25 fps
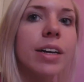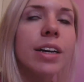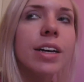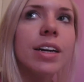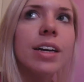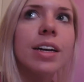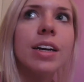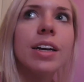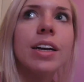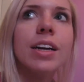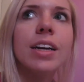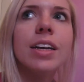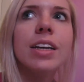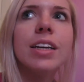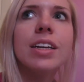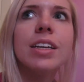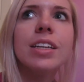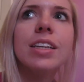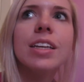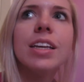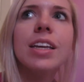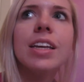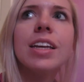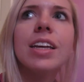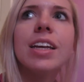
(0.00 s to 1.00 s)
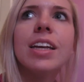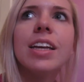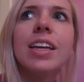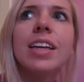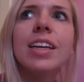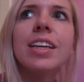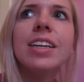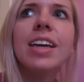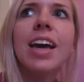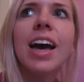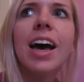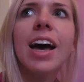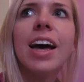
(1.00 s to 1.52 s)
who carries the baby the
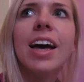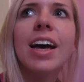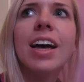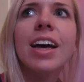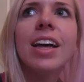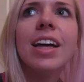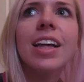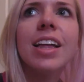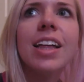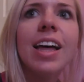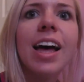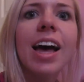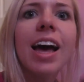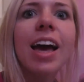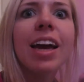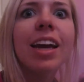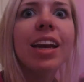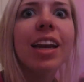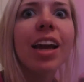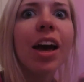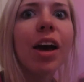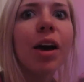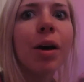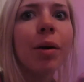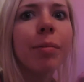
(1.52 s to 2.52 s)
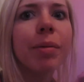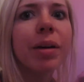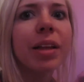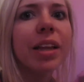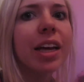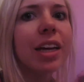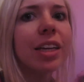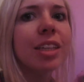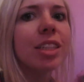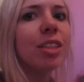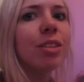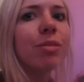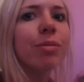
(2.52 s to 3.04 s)
entire yeah. time you're eating? I know, but
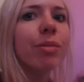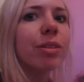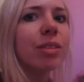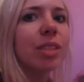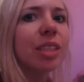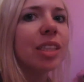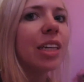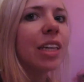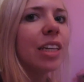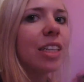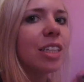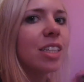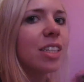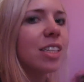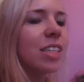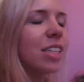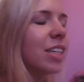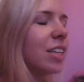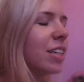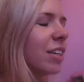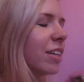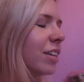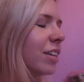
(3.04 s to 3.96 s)
like she won't sit just in